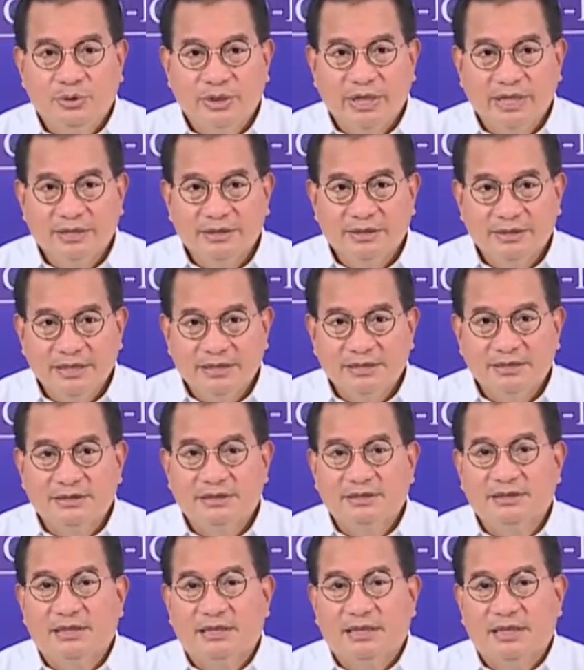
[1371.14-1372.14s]
During
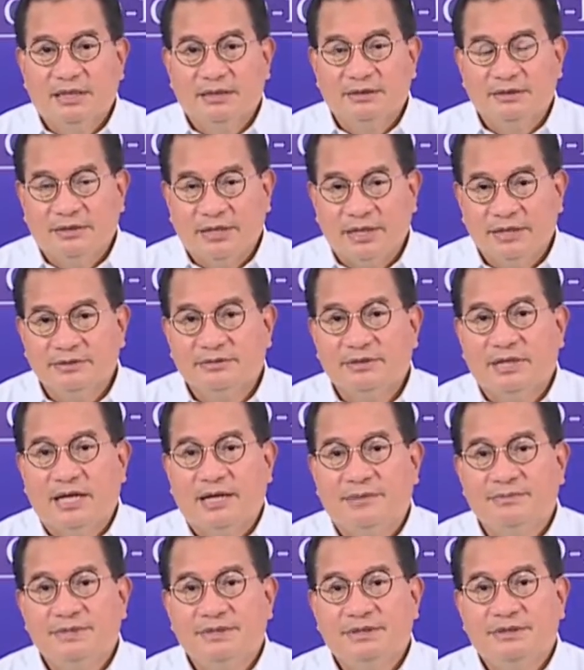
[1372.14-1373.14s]
these trying
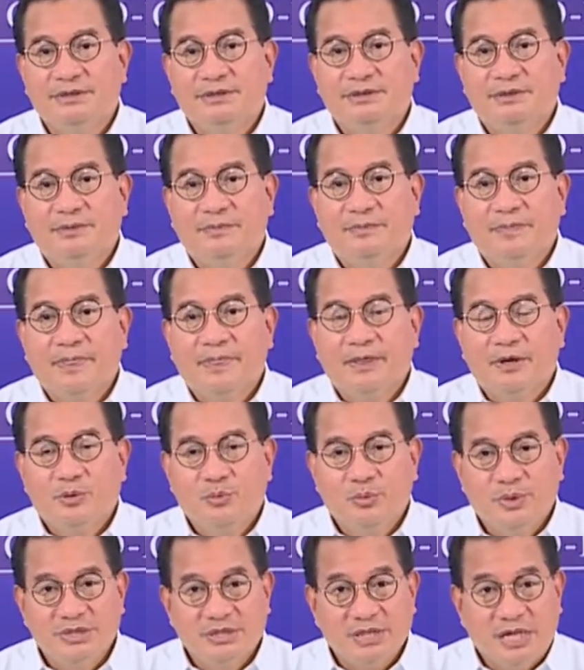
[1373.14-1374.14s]
times,
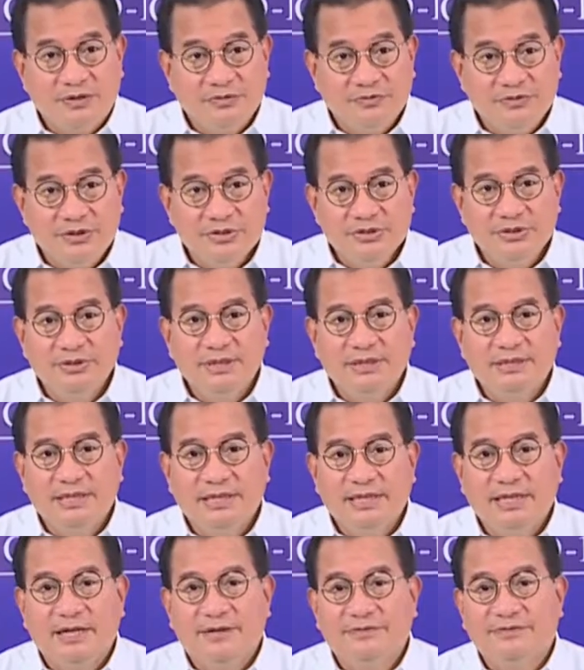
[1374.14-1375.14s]
which
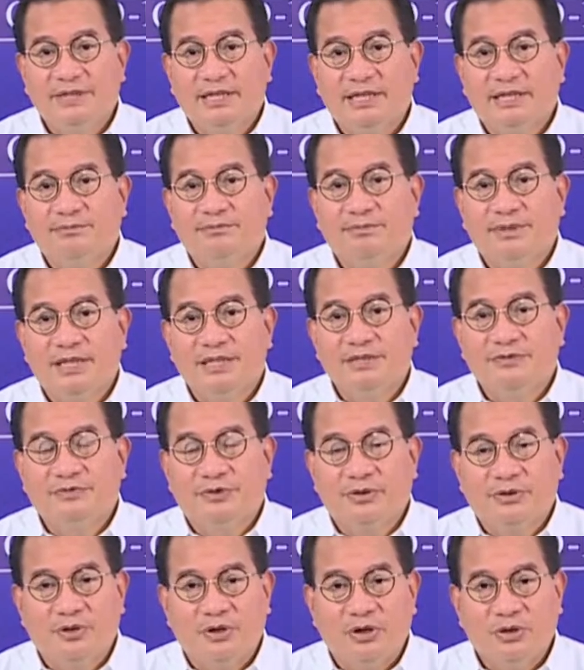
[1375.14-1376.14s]
unfortunately have taken place
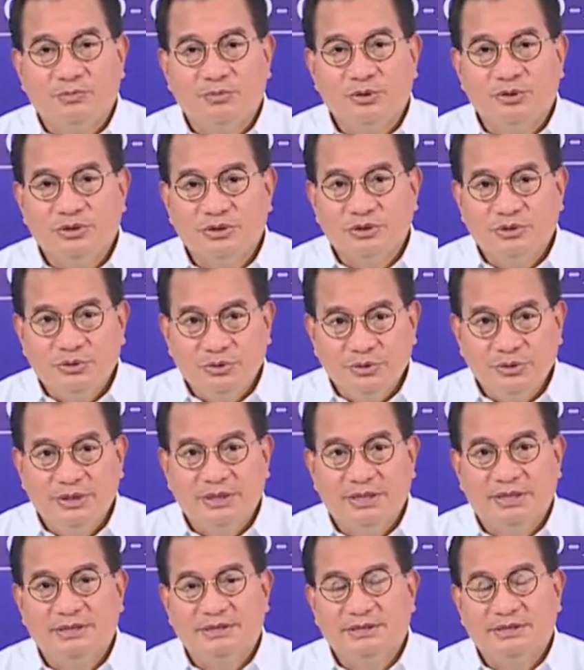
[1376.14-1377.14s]
for almost 2
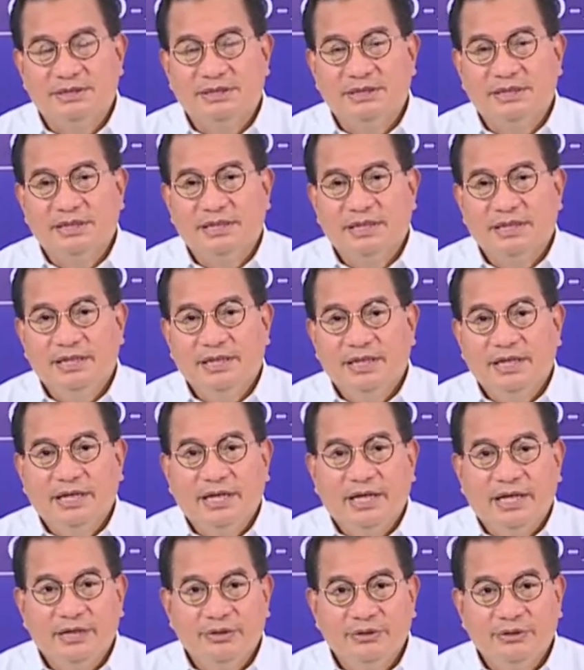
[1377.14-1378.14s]
years,
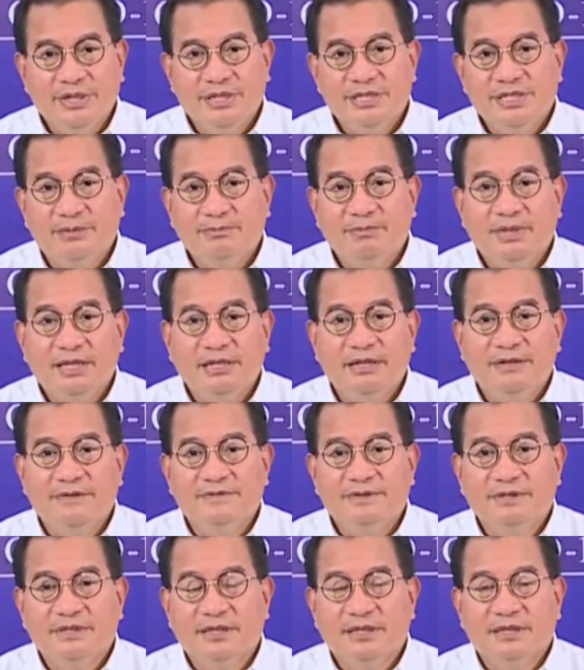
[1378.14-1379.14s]
Indonesia
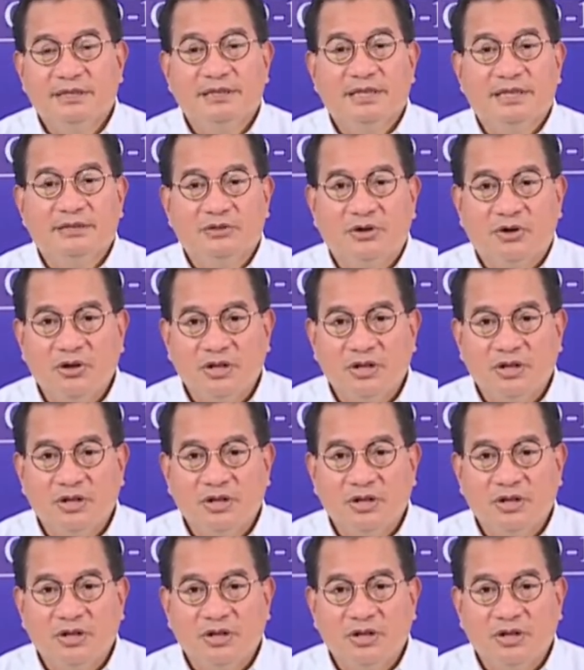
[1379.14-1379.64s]
believes that